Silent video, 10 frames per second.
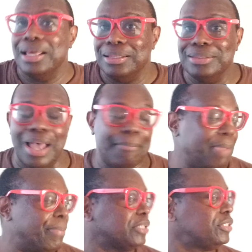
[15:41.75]
Not
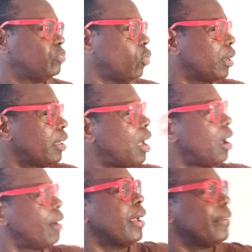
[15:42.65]
my best work.
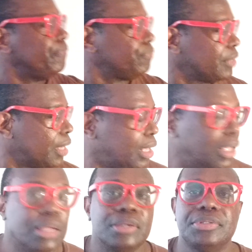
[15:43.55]
All right.
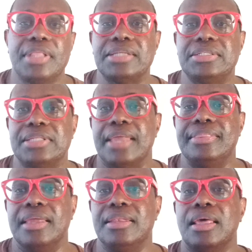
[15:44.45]
So that's that
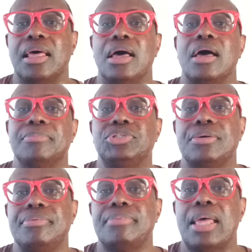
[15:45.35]
then.
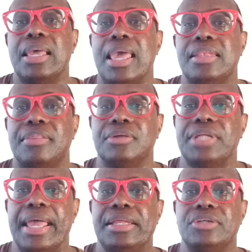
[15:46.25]
So I got nothing else
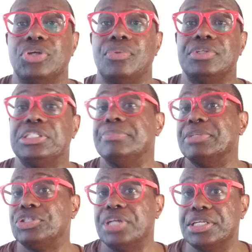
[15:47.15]
to add here. So this is
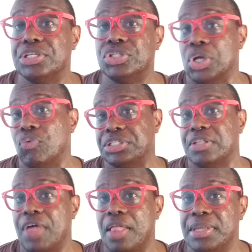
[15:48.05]
Mr. Dixon's Arrested
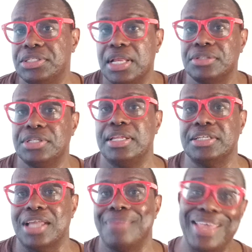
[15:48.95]
Developments, and I'll see you
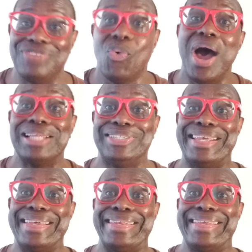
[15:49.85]
next time. Thanks for
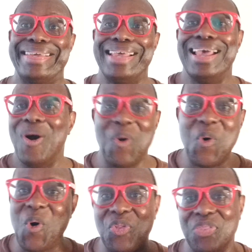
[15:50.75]
watching.
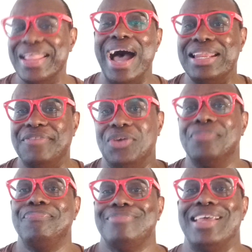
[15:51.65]
All 9 of you.